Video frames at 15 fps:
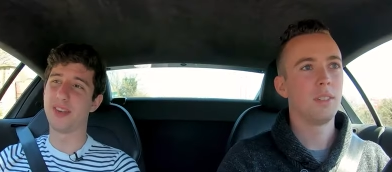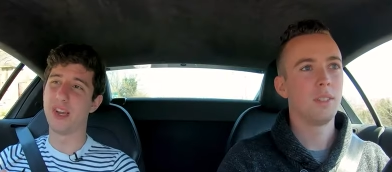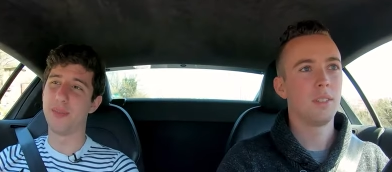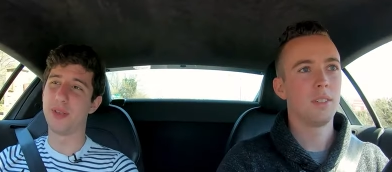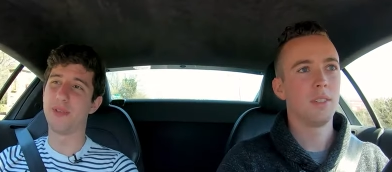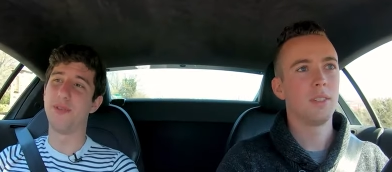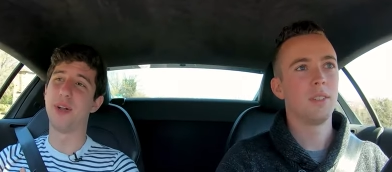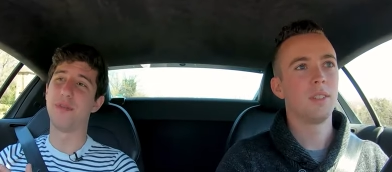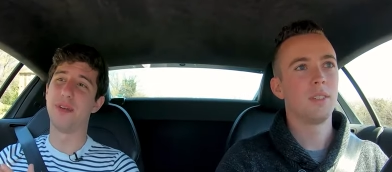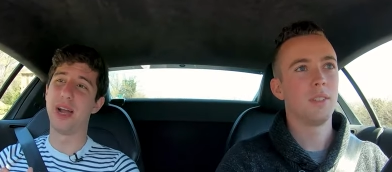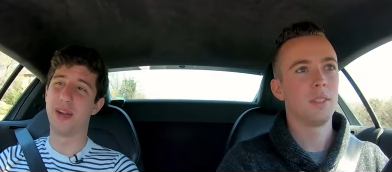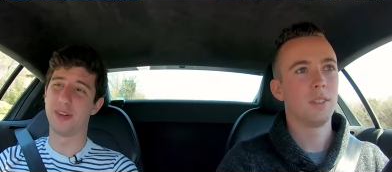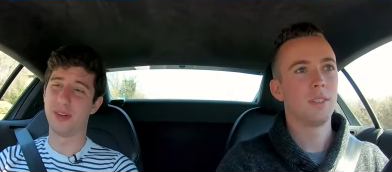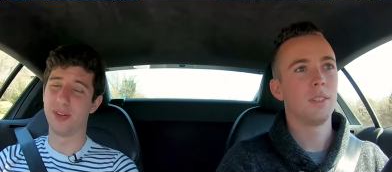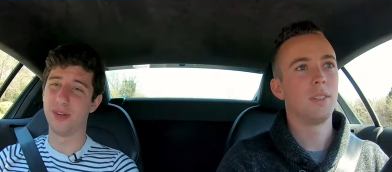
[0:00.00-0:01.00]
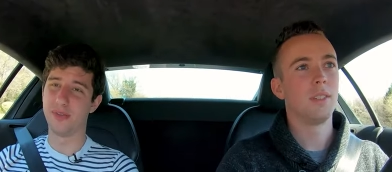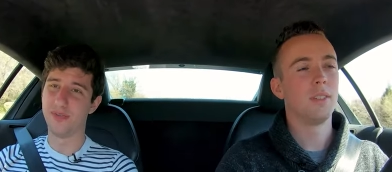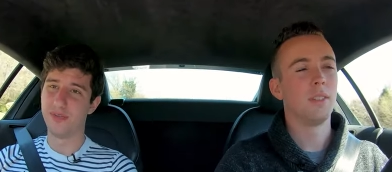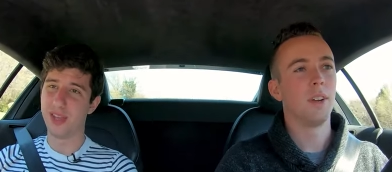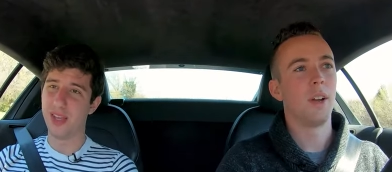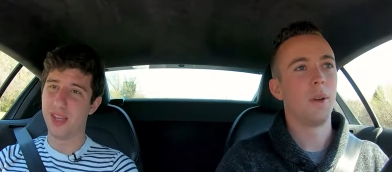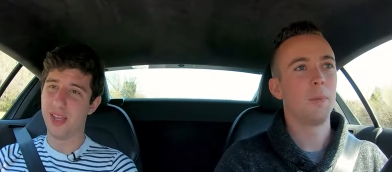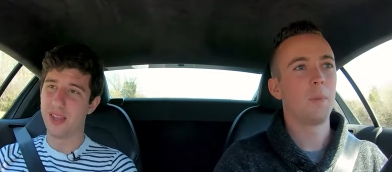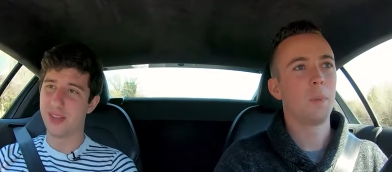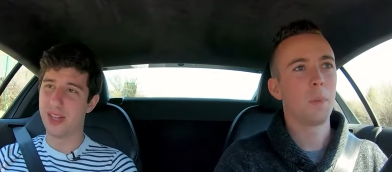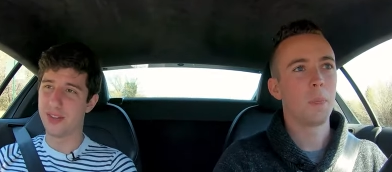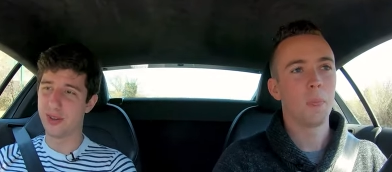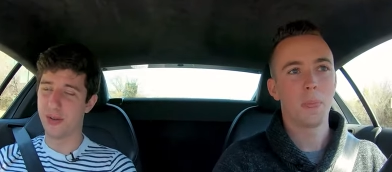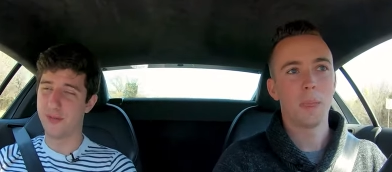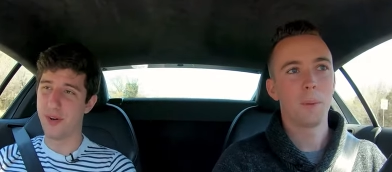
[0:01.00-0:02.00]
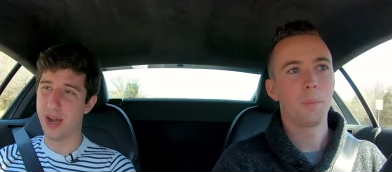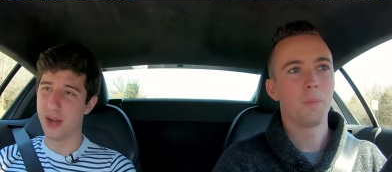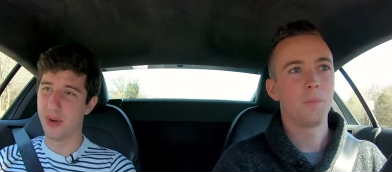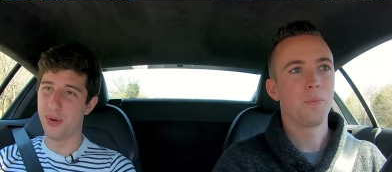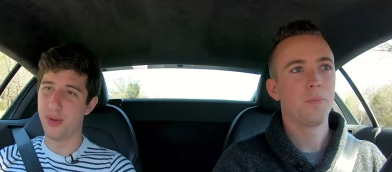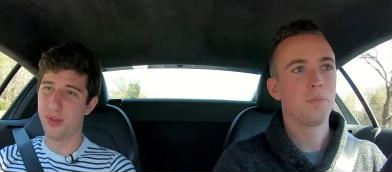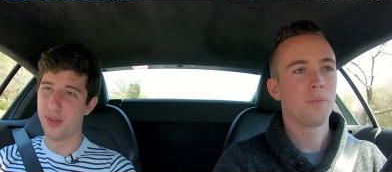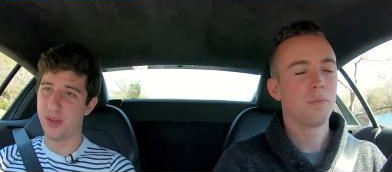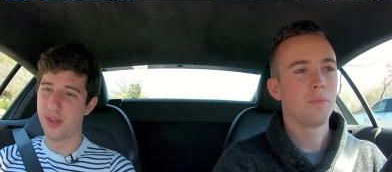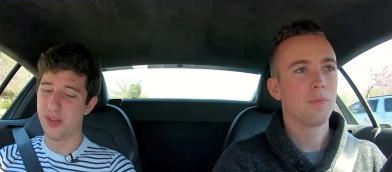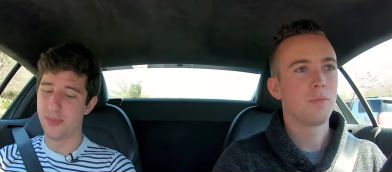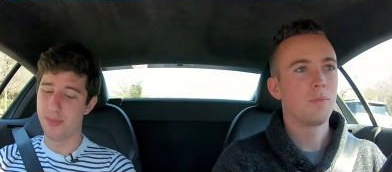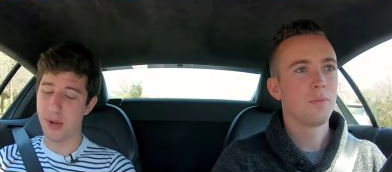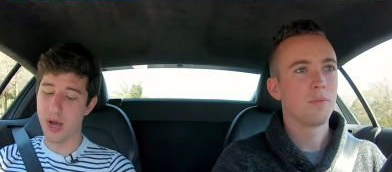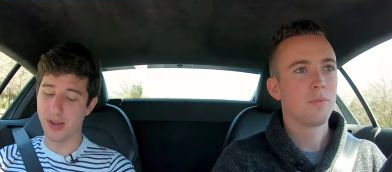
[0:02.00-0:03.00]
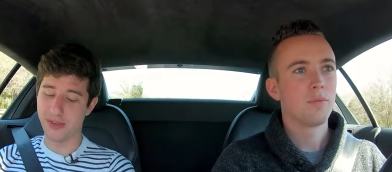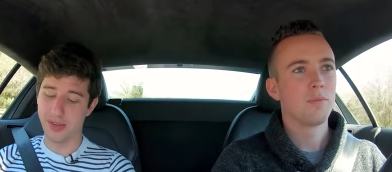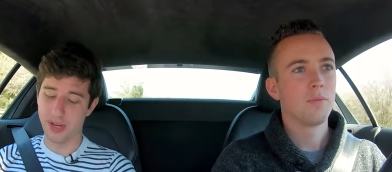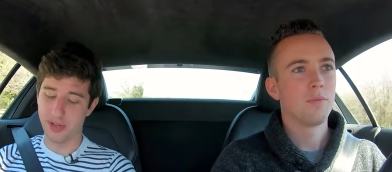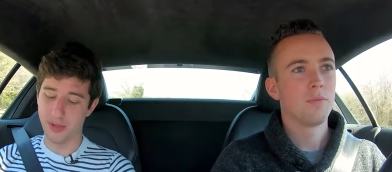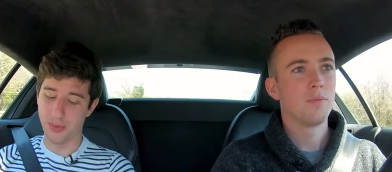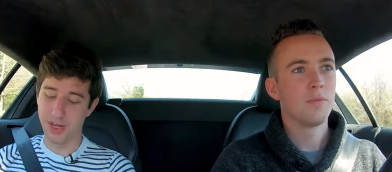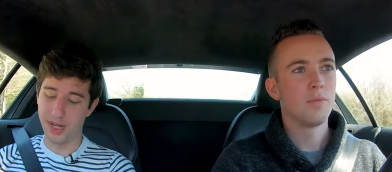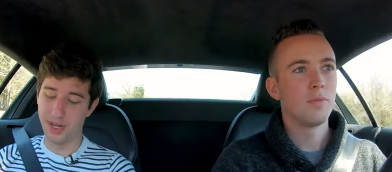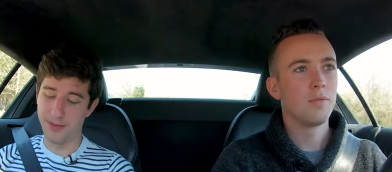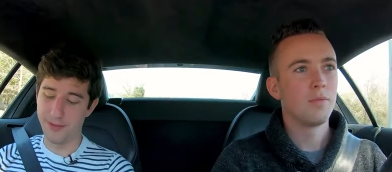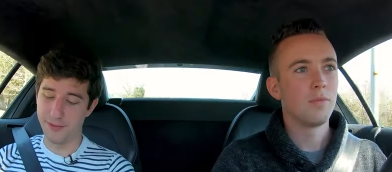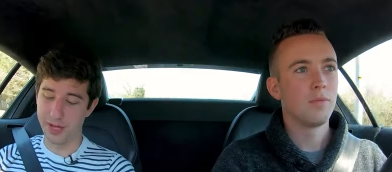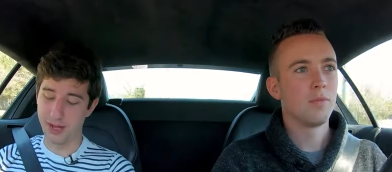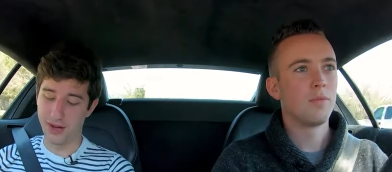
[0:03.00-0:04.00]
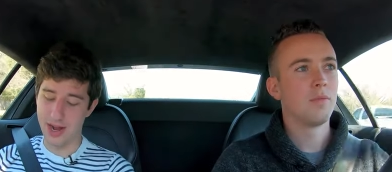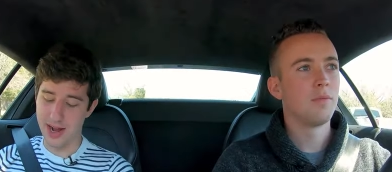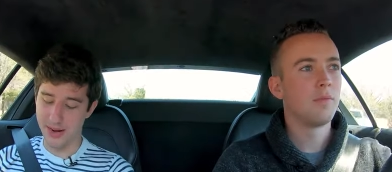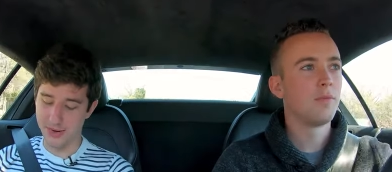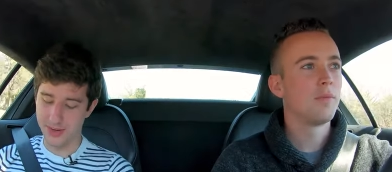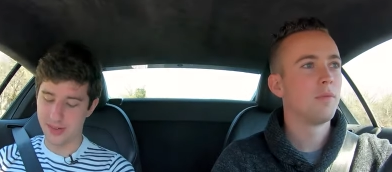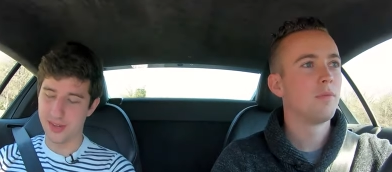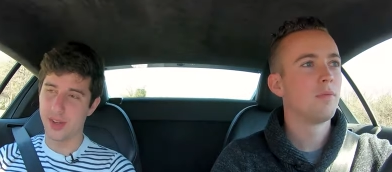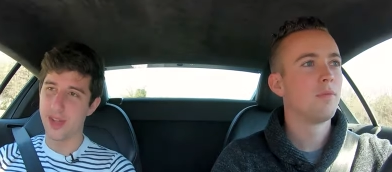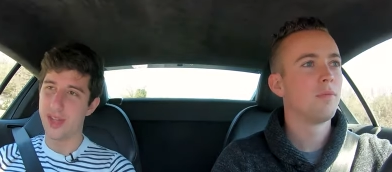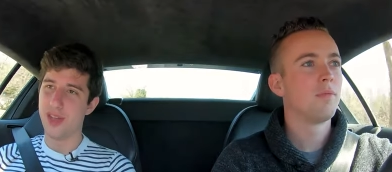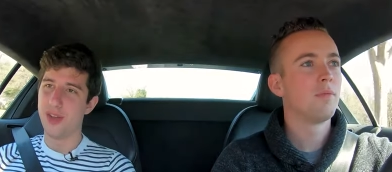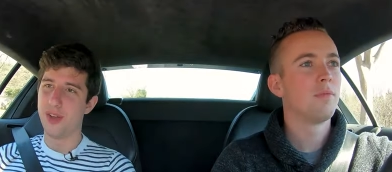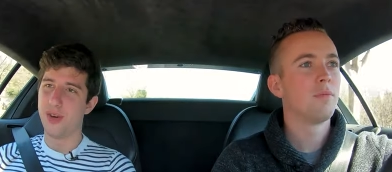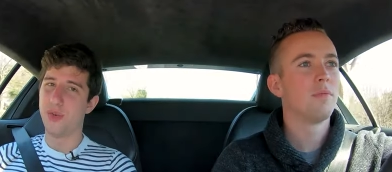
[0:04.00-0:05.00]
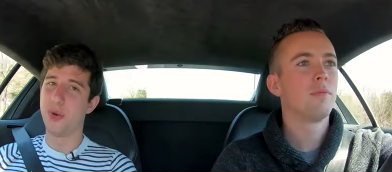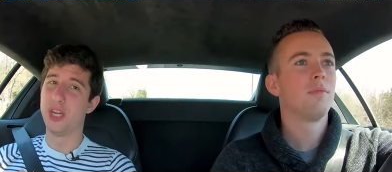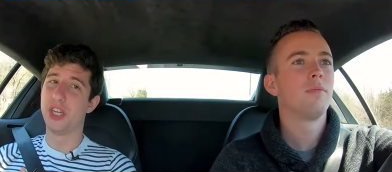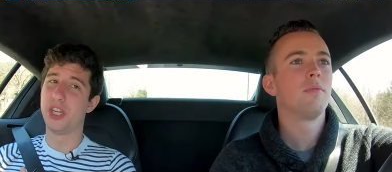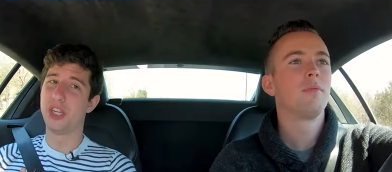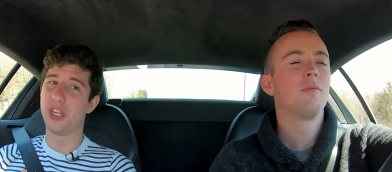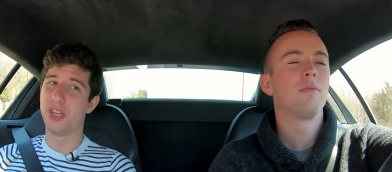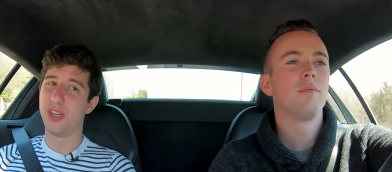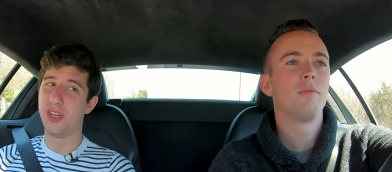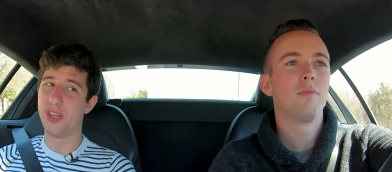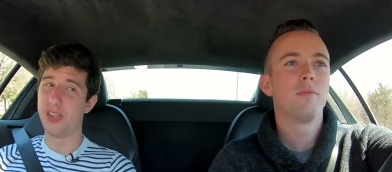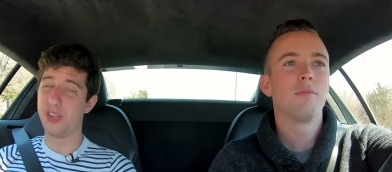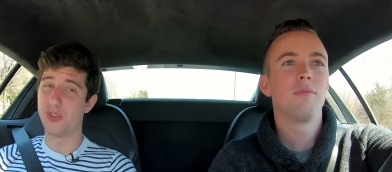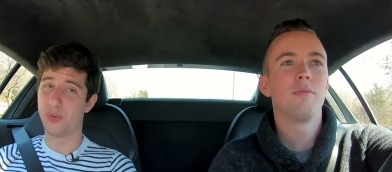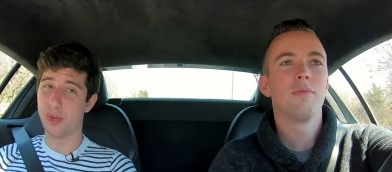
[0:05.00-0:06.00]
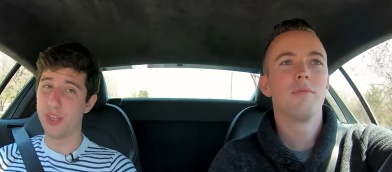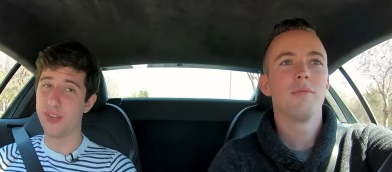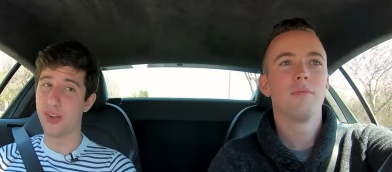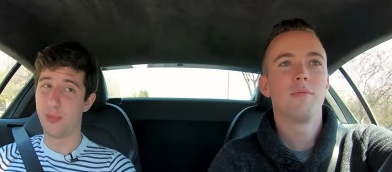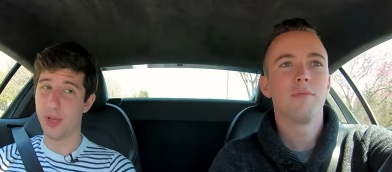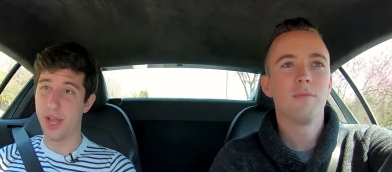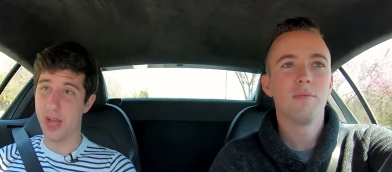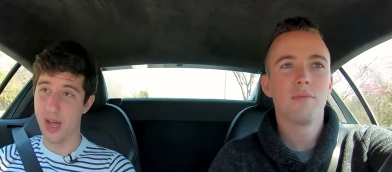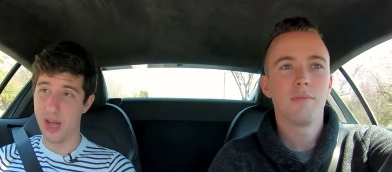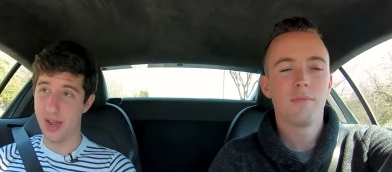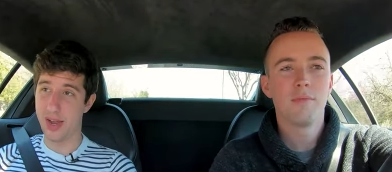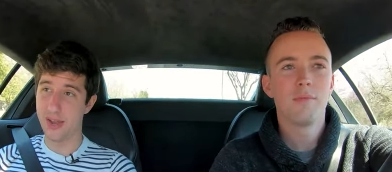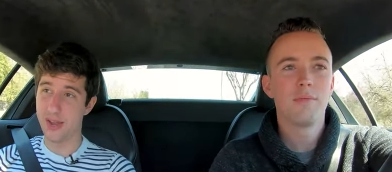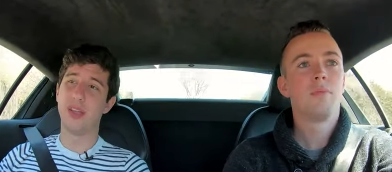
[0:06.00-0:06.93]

Speaker 1: Next up is fun factor. All right. That's our final box here that we need to figure out, which is reasonably high.